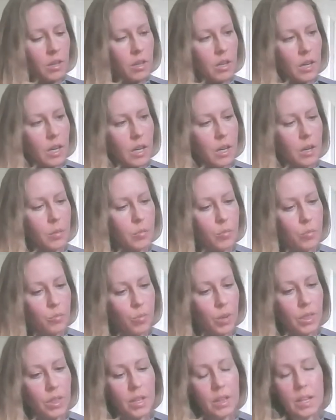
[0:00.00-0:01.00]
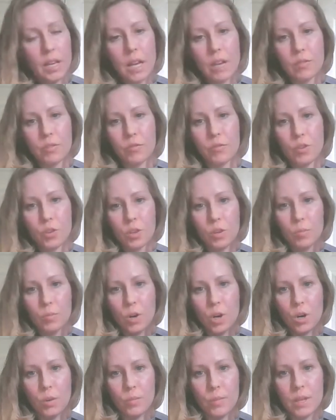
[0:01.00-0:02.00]
But then they have a few
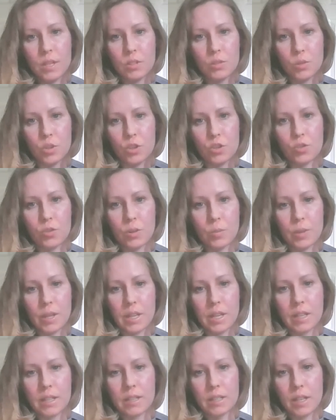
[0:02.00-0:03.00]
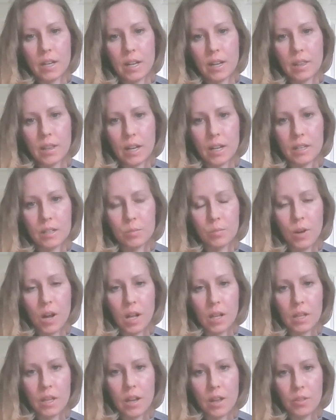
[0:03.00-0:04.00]
compartments or trim on the inside that is
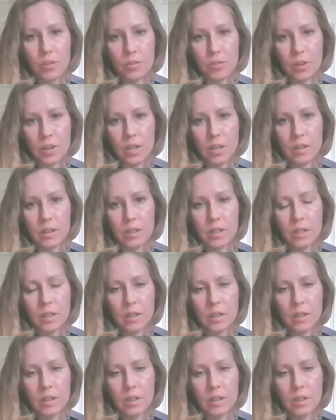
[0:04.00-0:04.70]
polyethylene